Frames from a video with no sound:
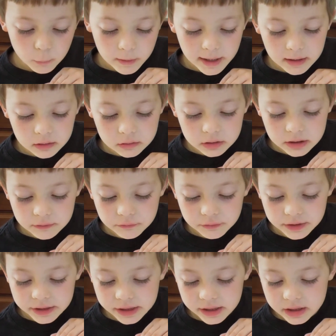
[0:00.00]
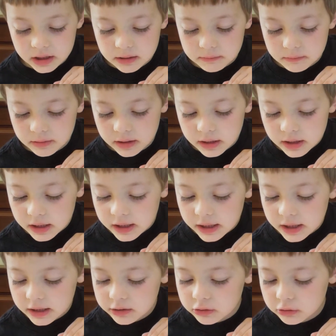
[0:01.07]
wildly flinging them
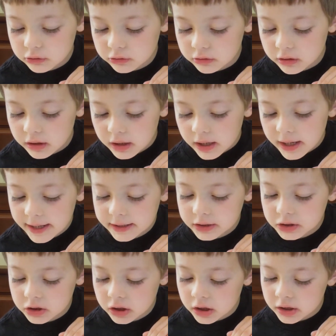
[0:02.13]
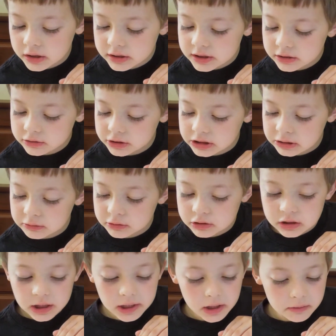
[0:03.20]
hither and yon till she was
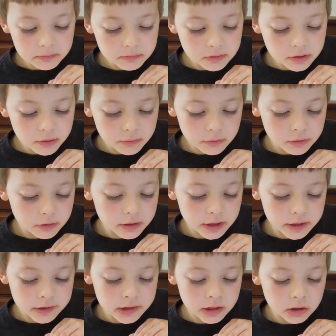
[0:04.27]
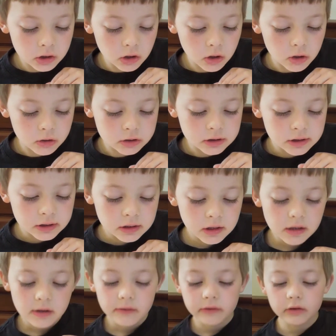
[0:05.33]
clear up to her teeth in dirt.
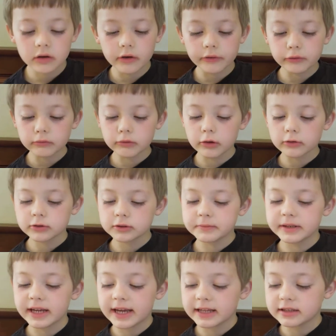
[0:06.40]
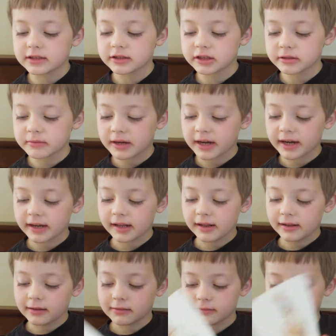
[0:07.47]
The other rodents began to smile.